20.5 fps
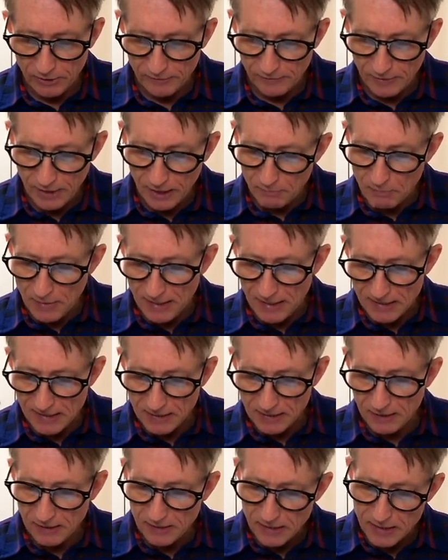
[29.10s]
got my
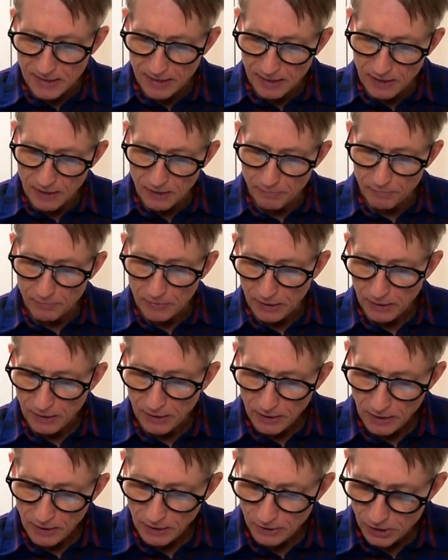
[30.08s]
scene set up.
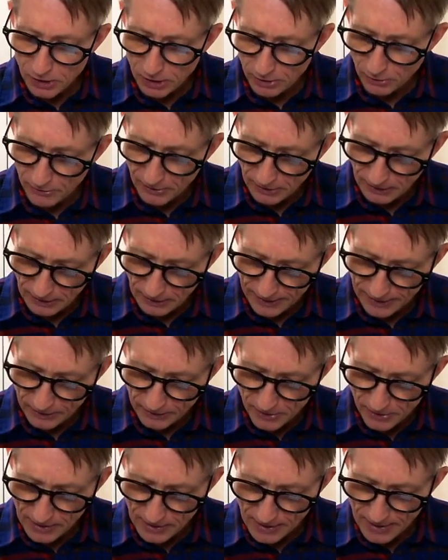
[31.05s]
I'll show you all the
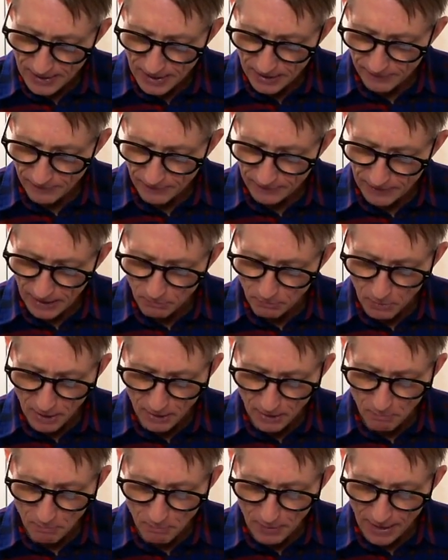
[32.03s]
layers that I have. I've got my
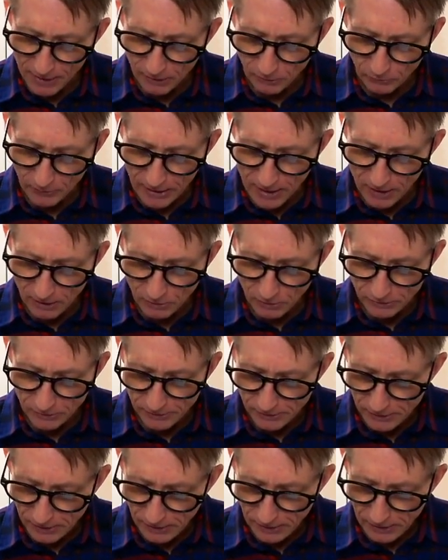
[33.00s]
background
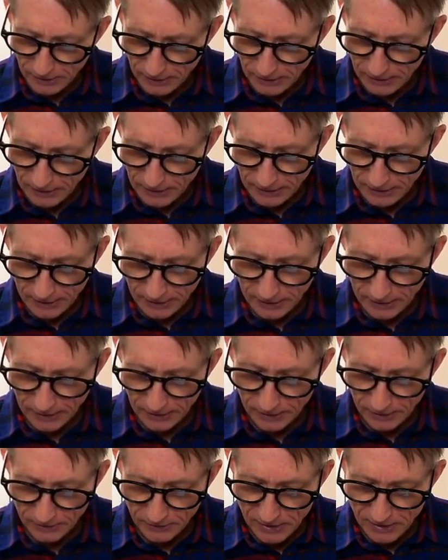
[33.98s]

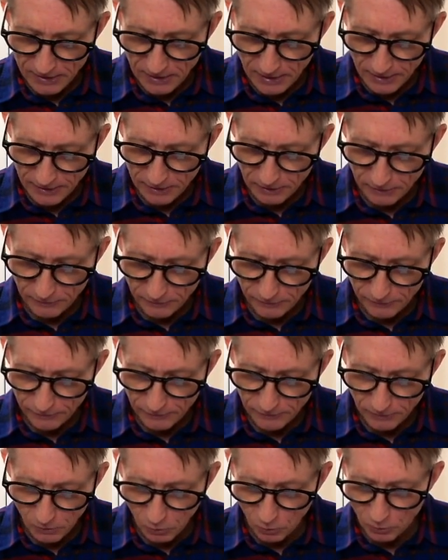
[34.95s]
and this kind of
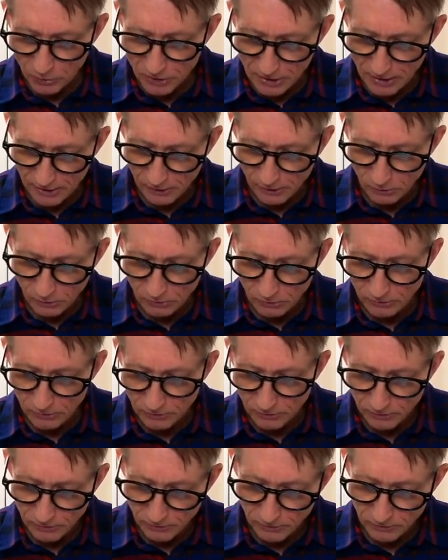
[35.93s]
horizontal
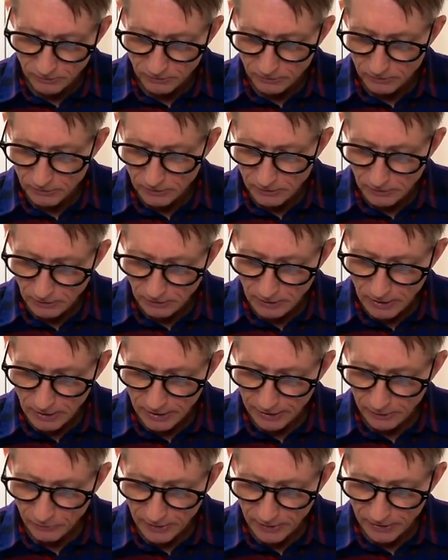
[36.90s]

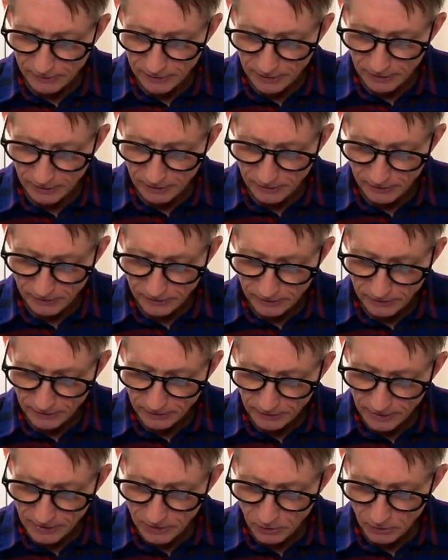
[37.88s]
line right there.
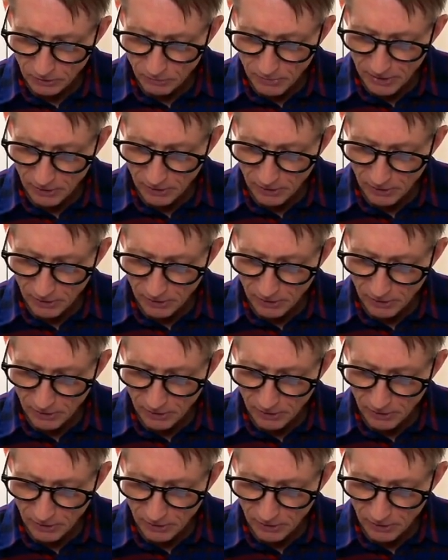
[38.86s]
That's going to be the